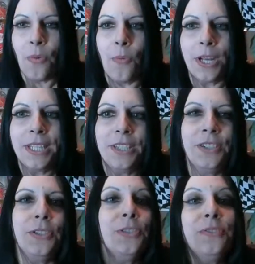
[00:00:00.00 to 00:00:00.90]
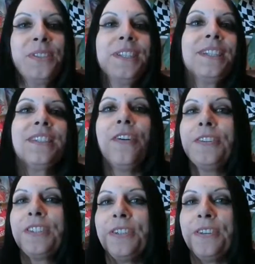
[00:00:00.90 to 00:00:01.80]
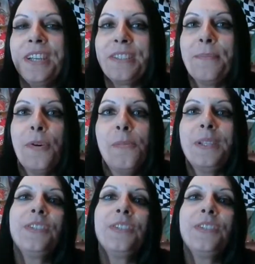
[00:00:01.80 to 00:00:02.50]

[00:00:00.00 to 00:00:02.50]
wanted to use this also as a moment